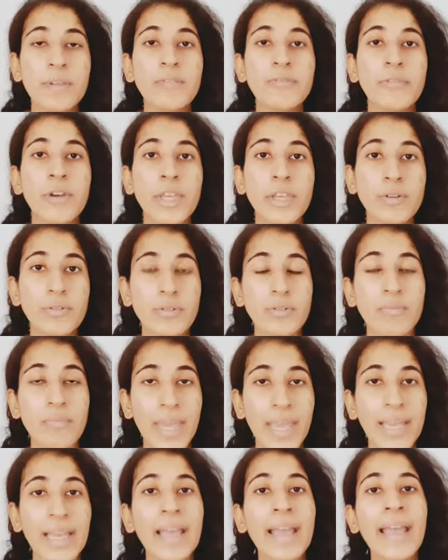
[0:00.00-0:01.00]
for you to
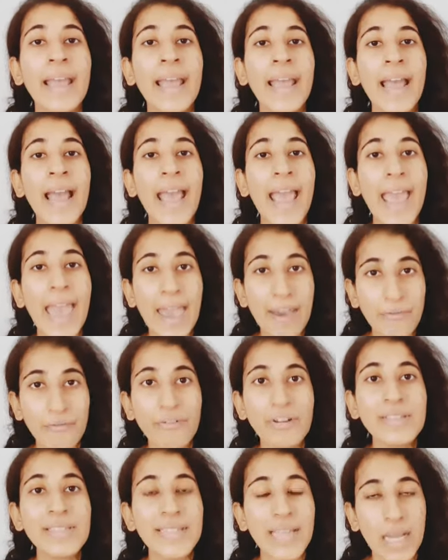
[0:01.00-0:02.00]
make
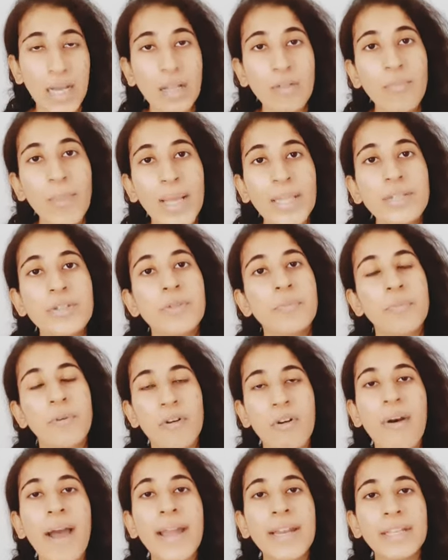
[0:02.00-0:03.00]
every single month to
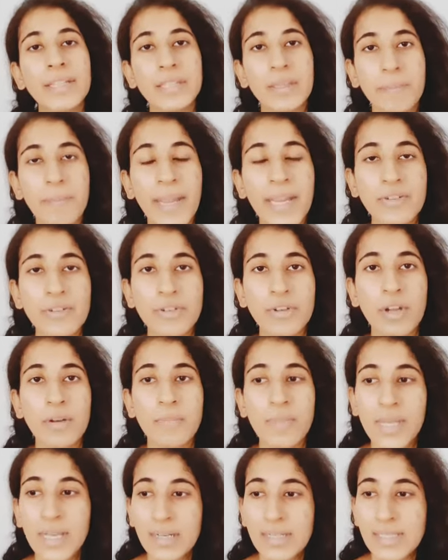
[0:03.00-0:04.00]
provide in the
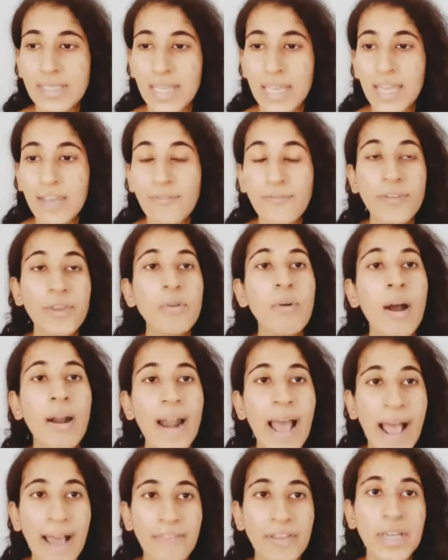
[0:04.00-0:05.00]
Patreon. Because if you
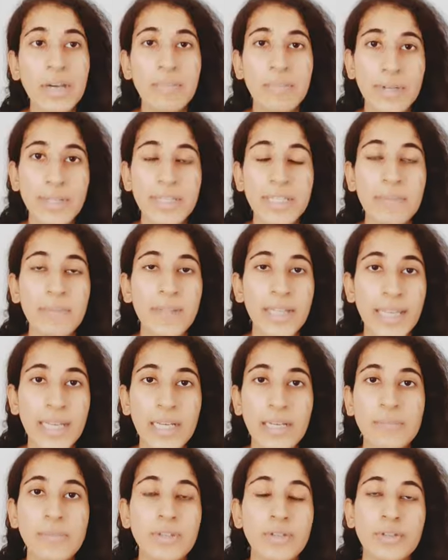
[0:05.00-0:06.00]
are having a multiple
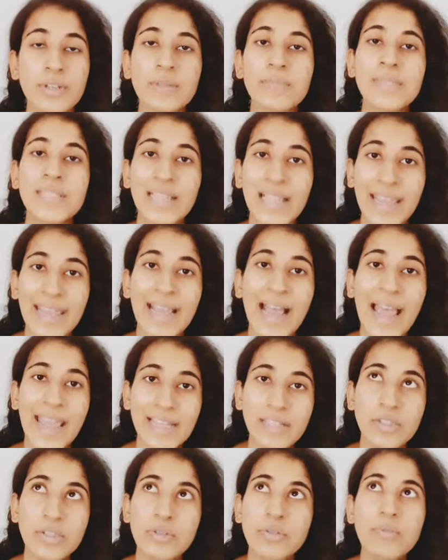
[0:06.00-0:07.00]
income streams like
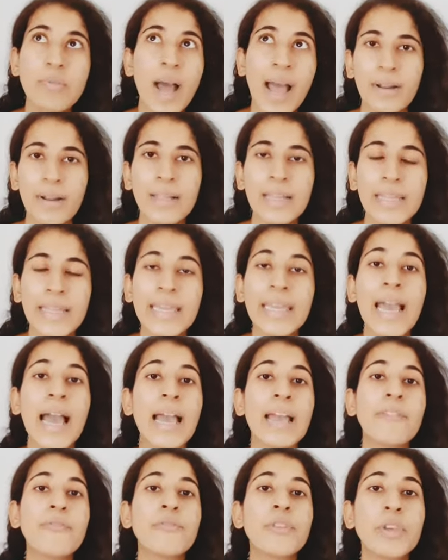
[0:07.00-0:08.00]
I do currently,
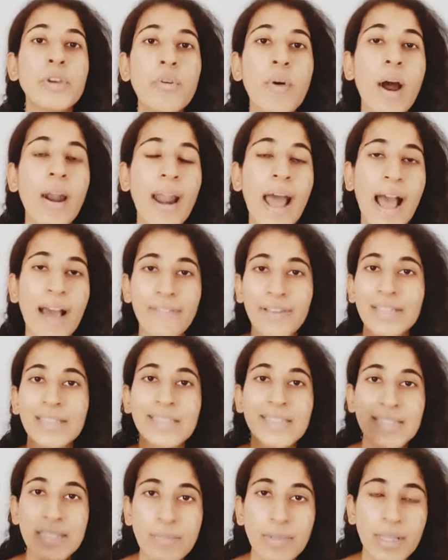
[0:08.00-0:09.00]
if you are having the
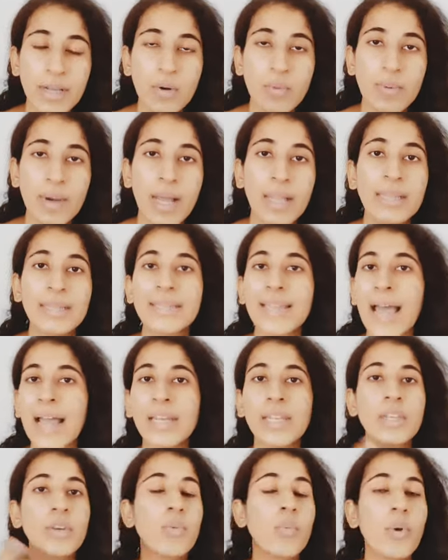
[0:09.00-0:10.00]
similar one,
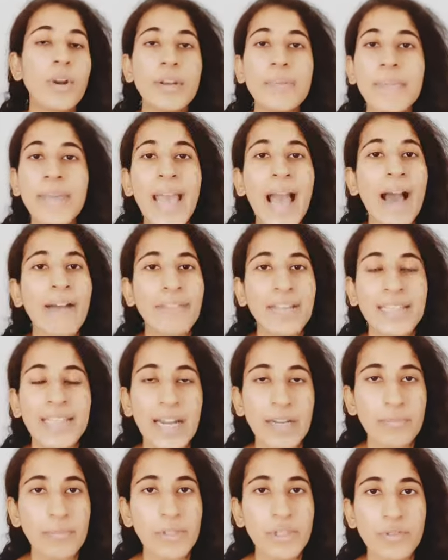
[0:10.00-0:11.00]
then you won't be having
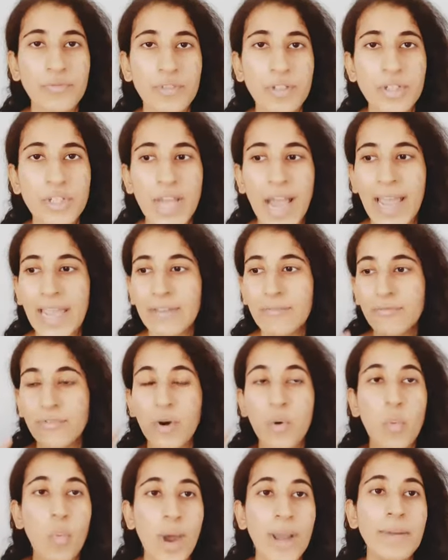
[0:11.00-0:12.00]
that much of the time
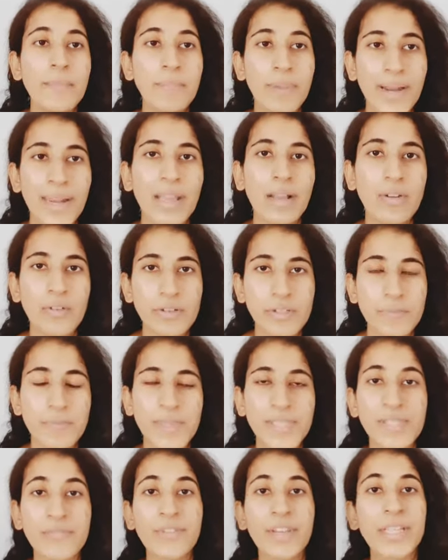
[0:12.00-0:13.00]
for one particular
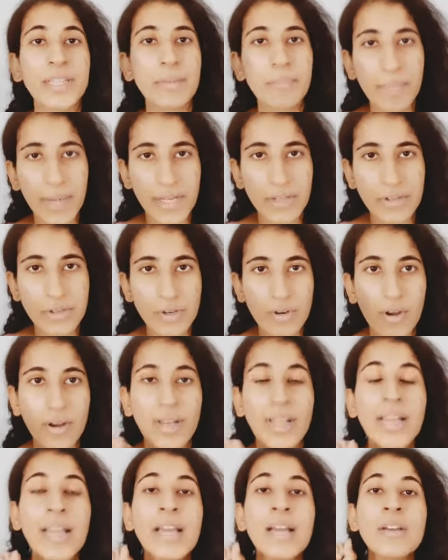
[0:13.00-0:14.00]
specific the
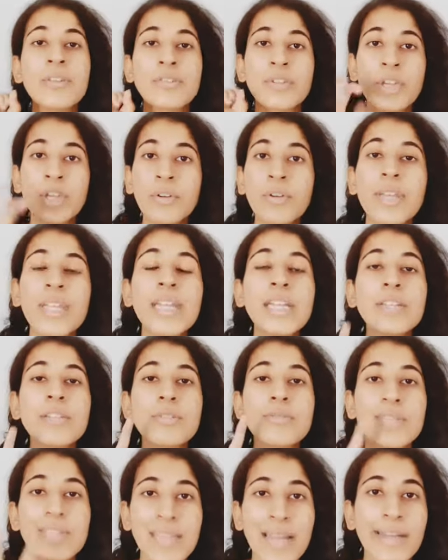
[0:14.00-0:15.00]
Patreon. So you need
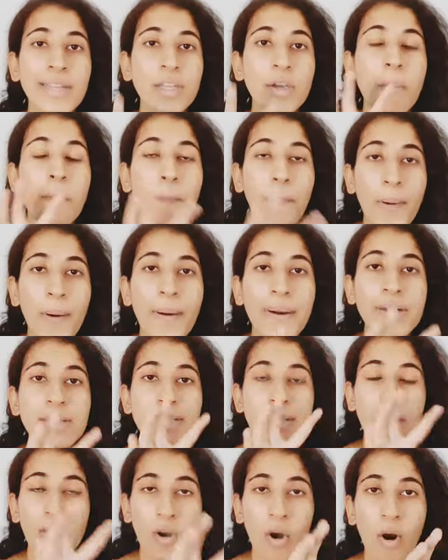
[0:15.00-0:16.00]
to set your
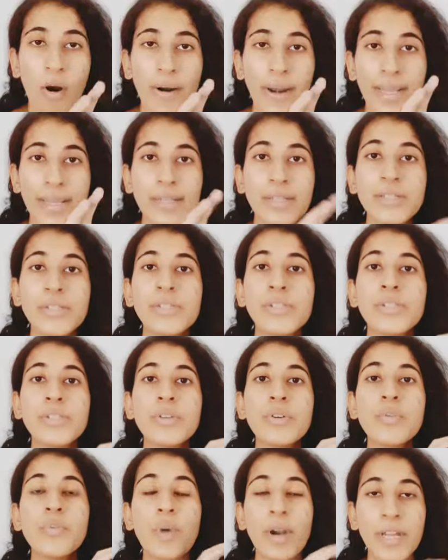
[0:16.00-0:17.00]
perks according
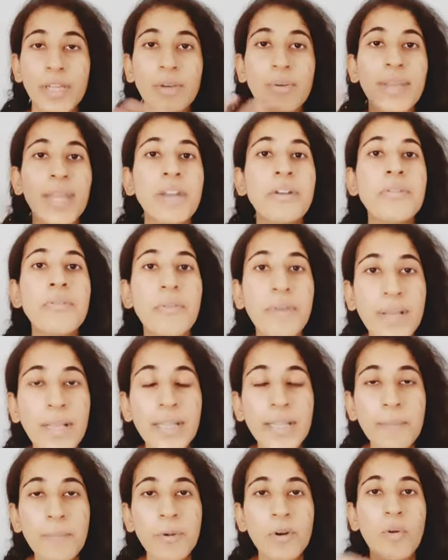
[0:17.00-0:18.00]
to what you can
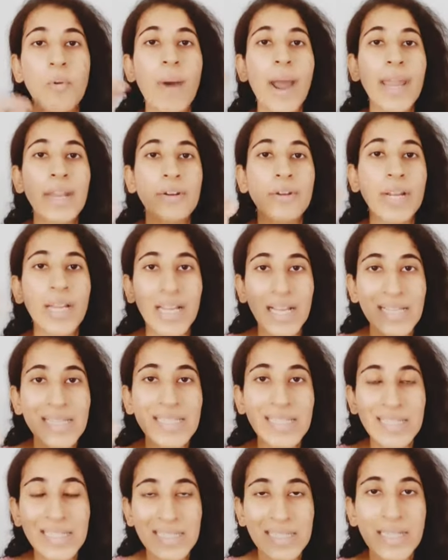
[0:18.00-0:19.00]
really provide on a
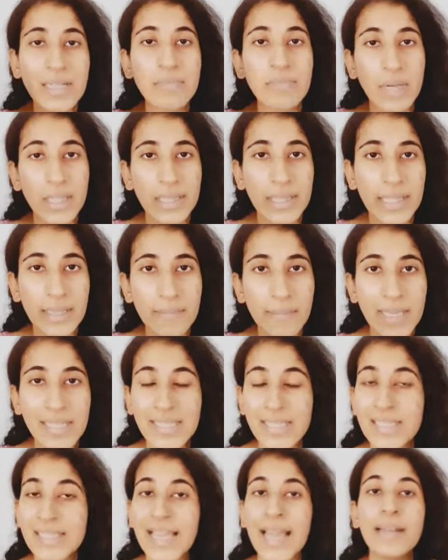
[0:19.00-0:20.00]
consistent monthly
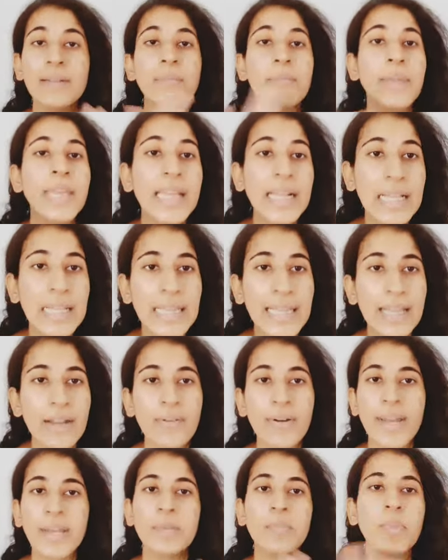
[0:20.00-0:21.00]
basis, and be
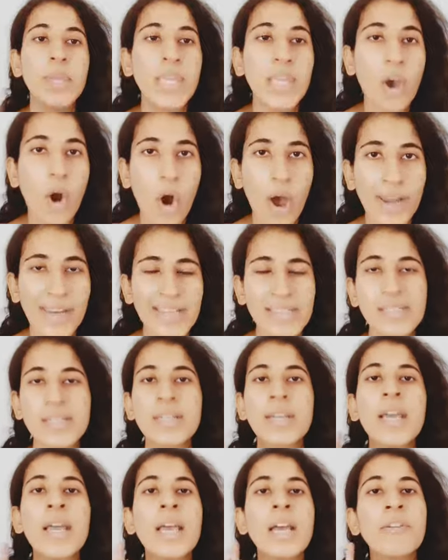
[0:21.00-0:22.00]
clear and be honest
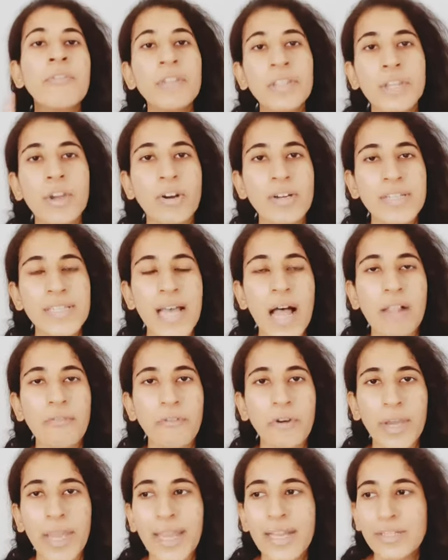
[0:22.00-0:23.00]
with yourself.
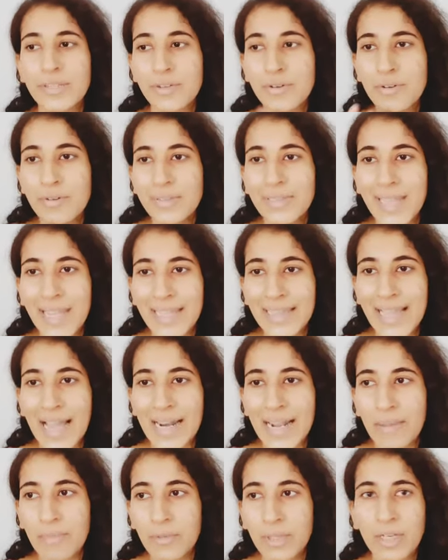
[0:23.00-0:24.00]
Okay, don't think
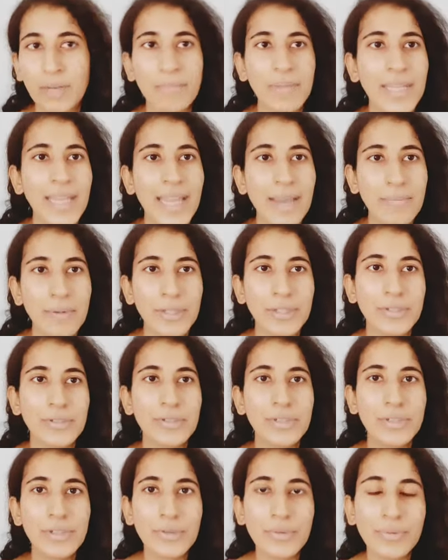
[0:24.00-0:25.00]
that I'm gonna be able to
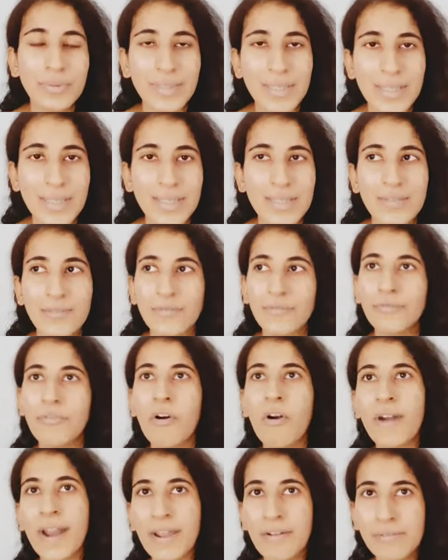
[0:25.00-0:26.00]
do this
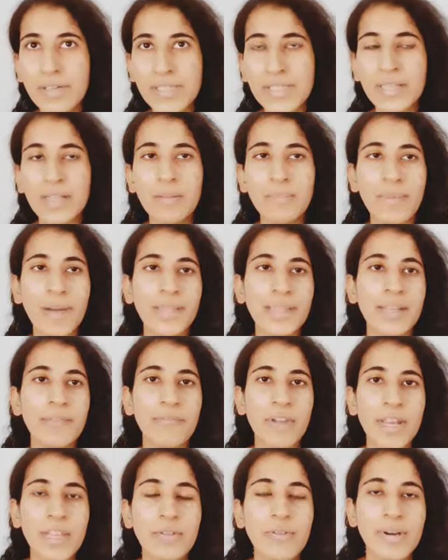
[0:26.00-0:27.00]
for every single month, and
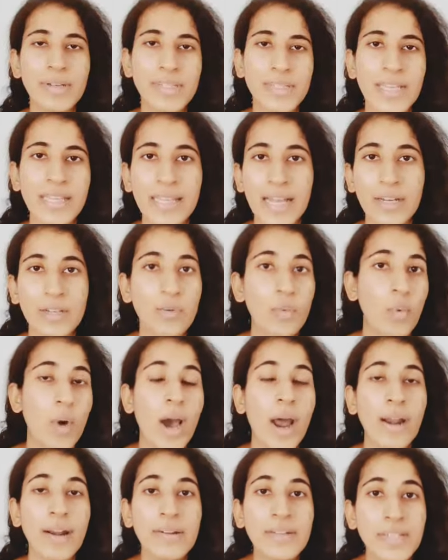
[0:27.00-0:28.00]
when you are seeing that you
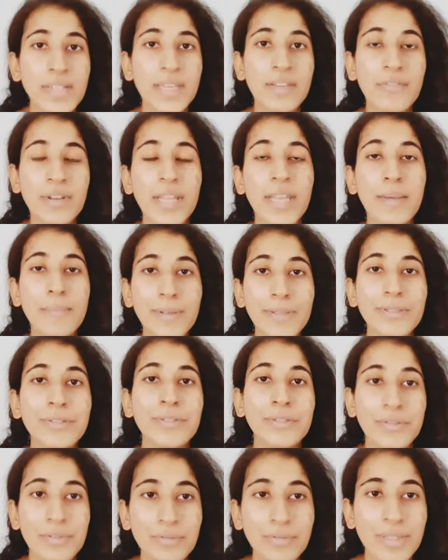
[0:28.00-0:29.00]
aren't even able
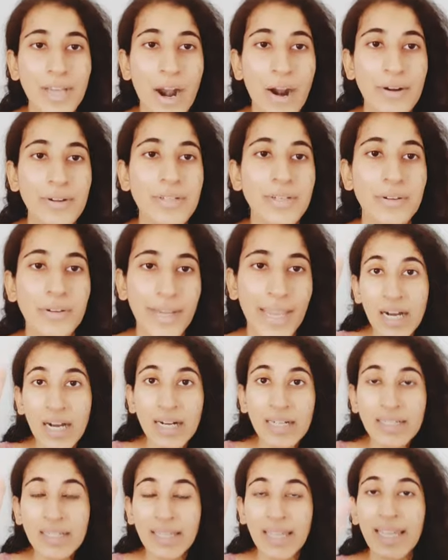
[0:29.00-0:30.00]
to do that. Okay,
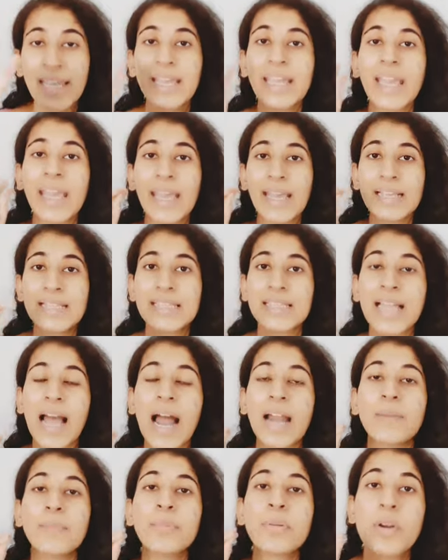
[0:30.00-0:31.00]
third thing is
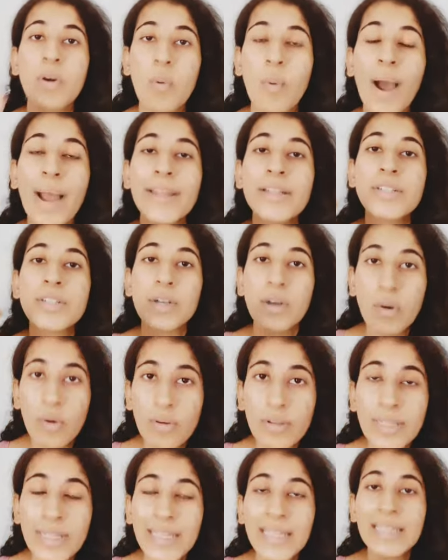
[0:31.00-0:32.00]
that provide
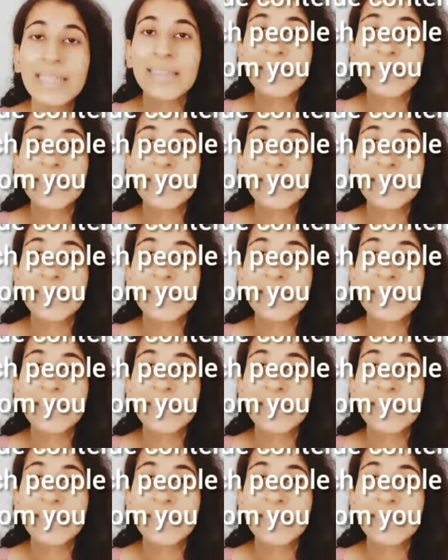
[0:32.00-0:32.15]
only